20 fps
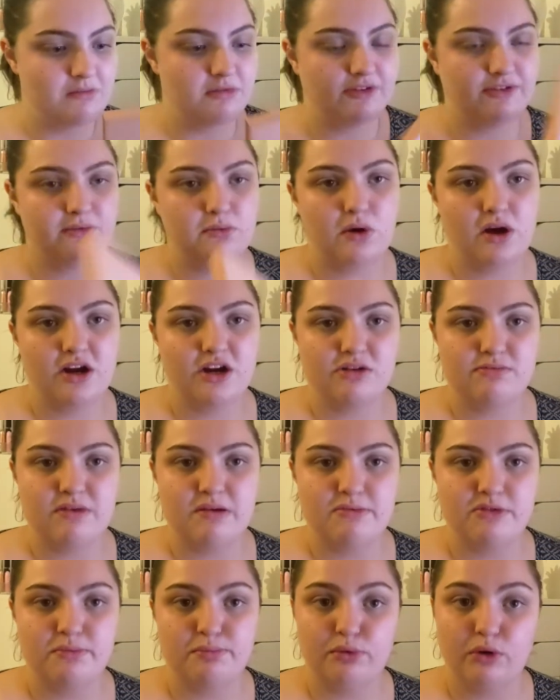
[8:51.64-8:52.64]
But from what I can
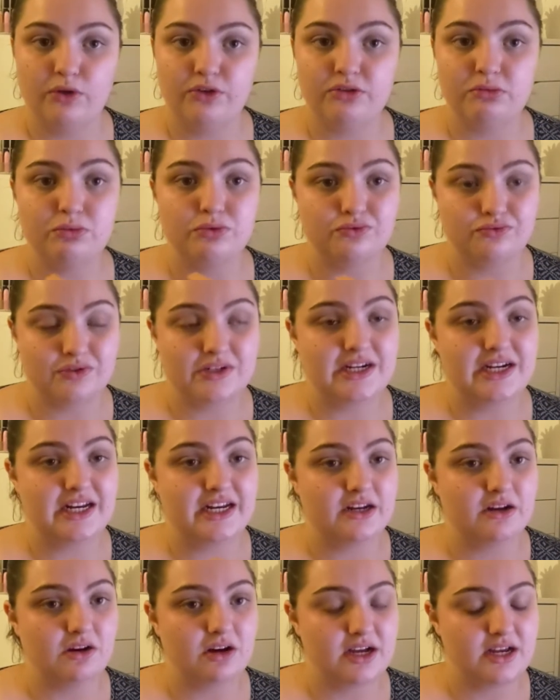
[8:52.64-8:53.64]
remember, the bronzer was
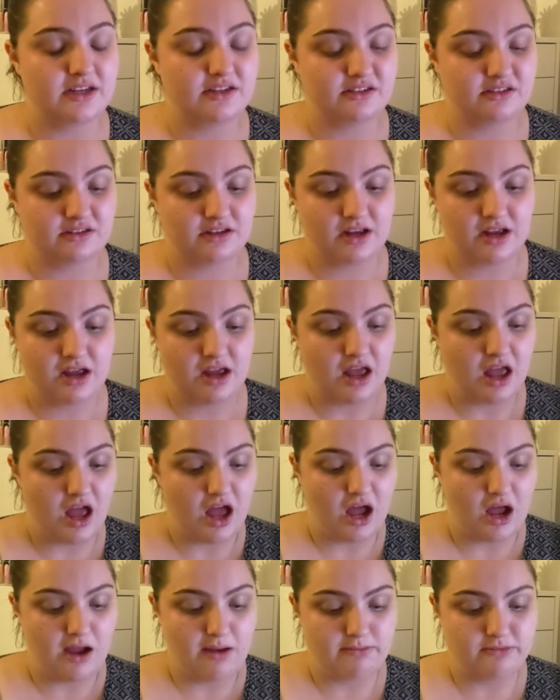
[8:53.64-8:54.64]
really nice.
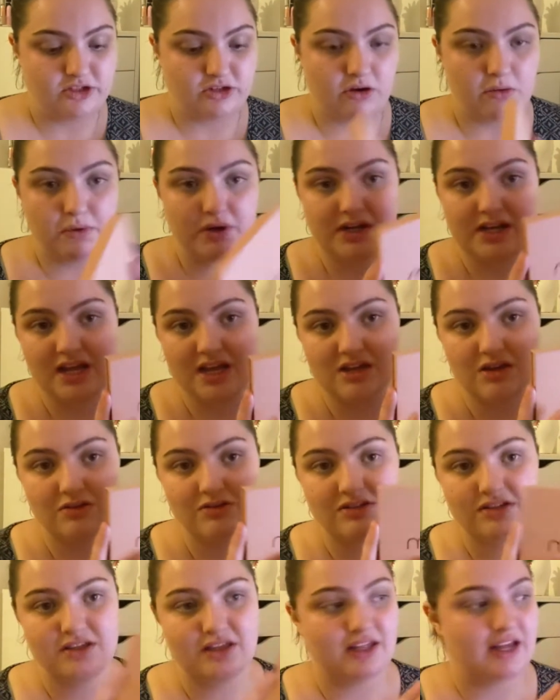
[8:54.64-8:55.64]
So I want to get
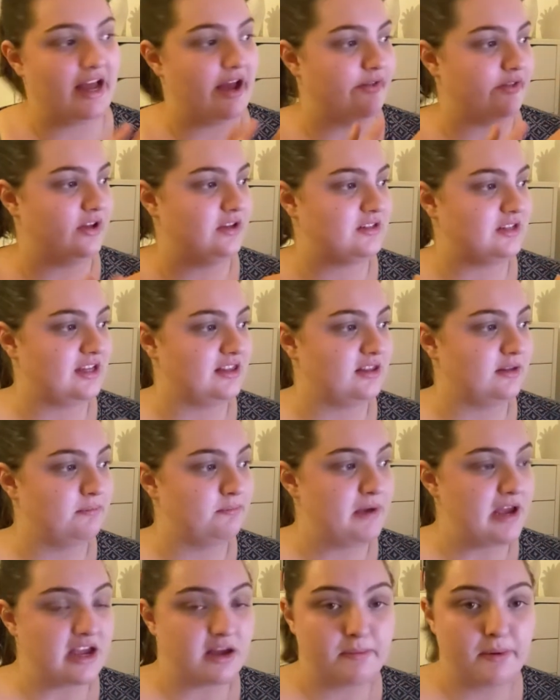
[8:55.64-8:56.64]
used to this. And the
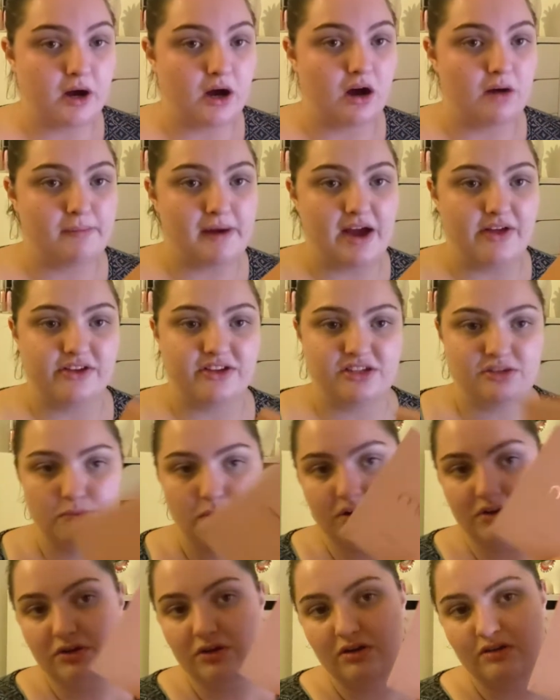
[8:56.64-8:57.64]
big part about this is
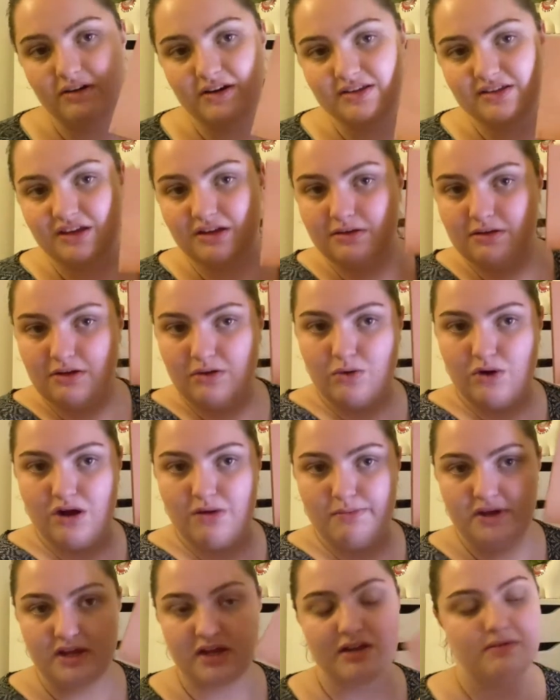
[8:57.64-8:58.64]
what not only is it
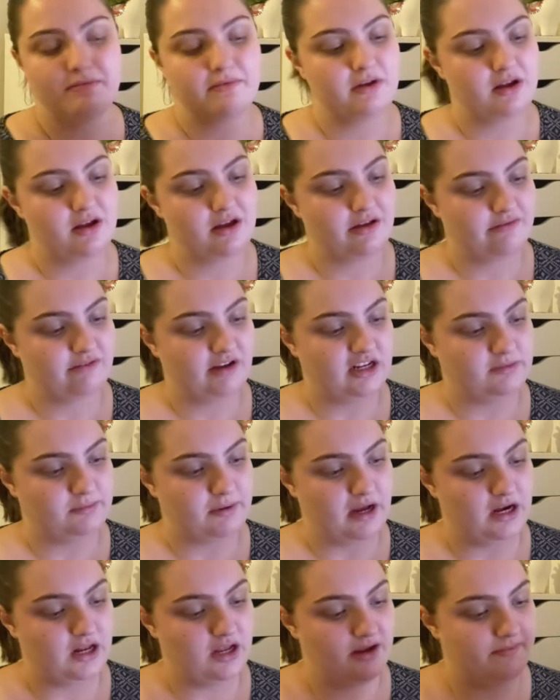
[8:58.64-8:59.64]
quite a big face
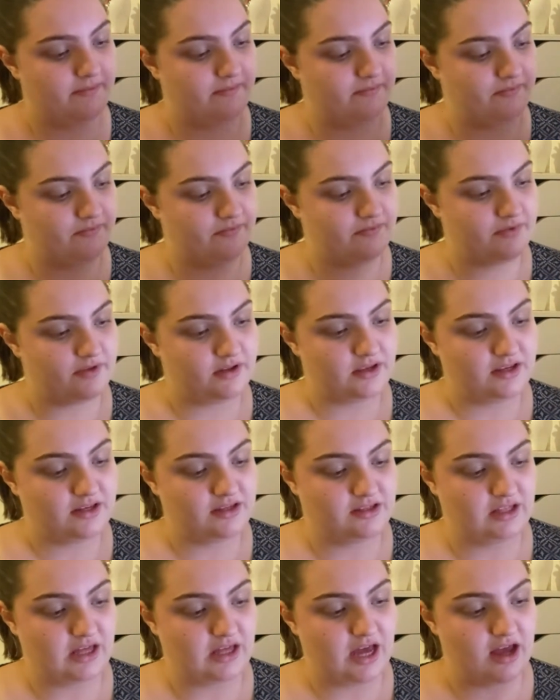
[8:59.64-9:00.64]
palette,
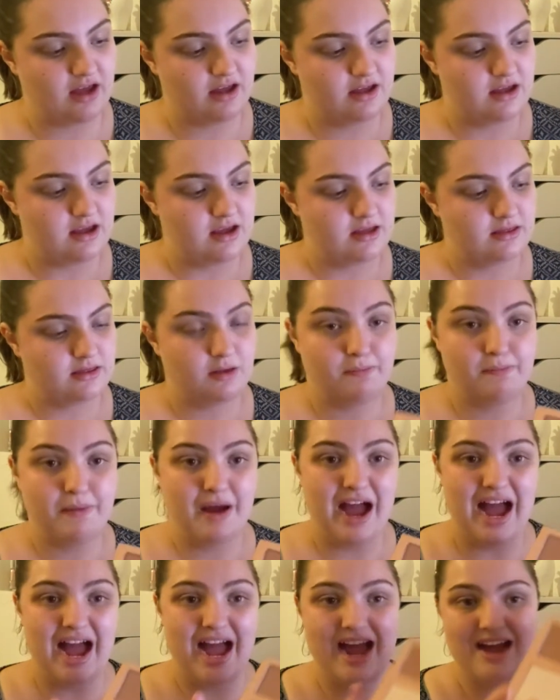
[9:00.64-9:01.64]
is that the
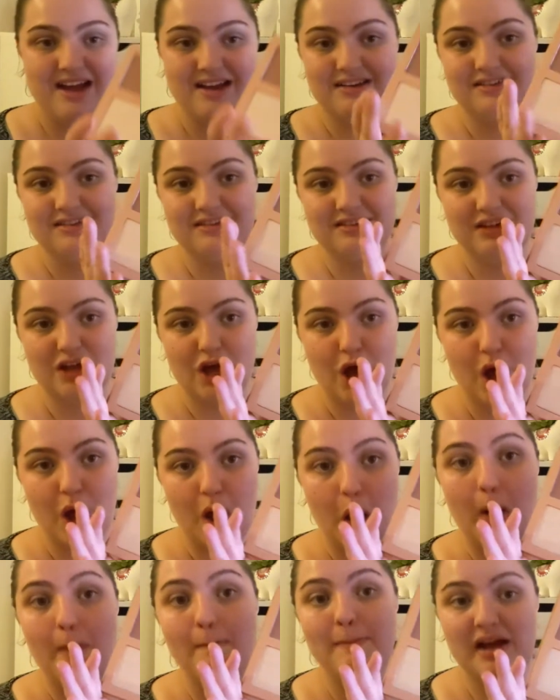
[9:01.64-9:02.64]
pans
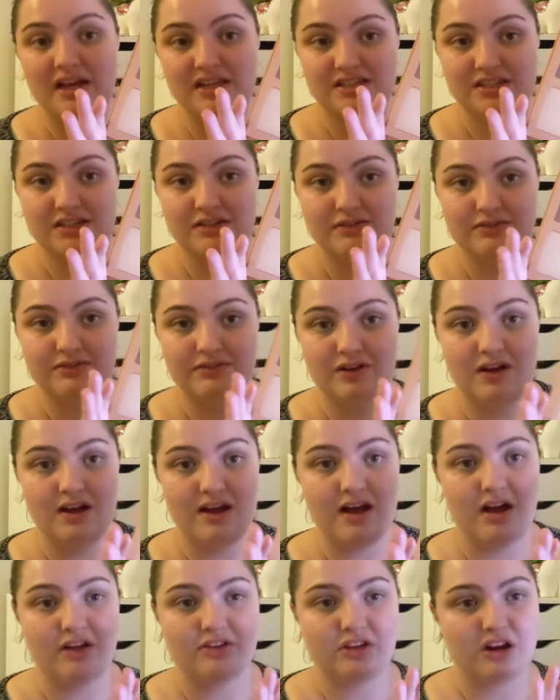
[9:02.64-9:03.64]
are massive.
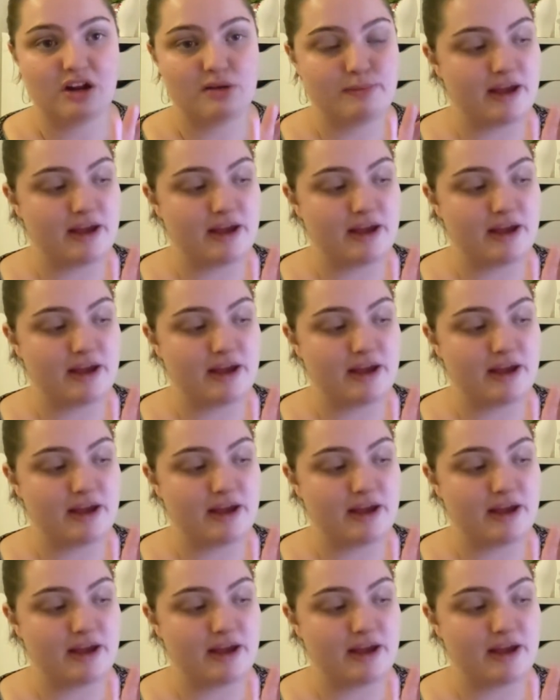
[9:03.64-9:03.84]
Like, I don't know